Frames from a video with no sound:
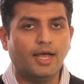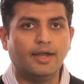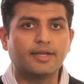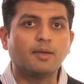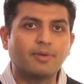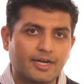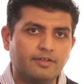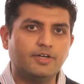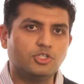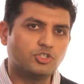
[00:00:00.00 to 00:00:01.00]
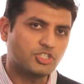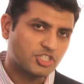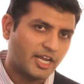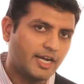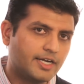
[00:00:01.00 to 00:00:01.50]
uh, type activity. So it's a
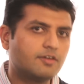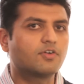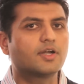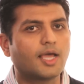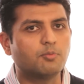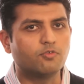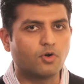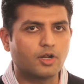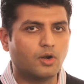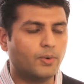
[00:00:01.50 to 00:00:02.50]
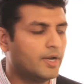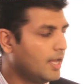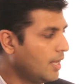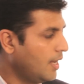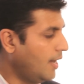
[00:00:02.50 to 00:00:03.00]
slightly different type of workload.
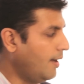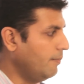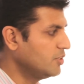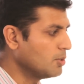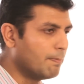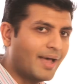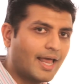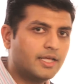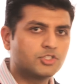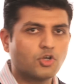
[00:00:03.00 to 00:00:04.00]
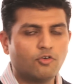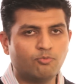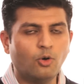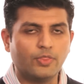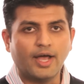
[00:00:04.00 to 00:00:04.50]
Uh, it's a balance of
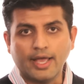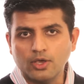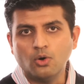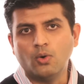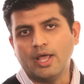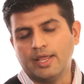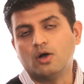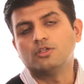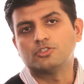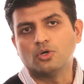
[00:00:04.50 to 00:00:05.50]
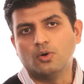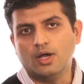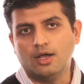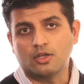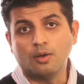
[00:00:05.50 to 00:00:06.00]
both I/O and also
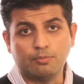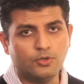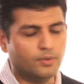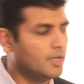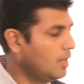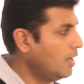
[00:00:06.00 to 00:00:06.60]
uh, compute.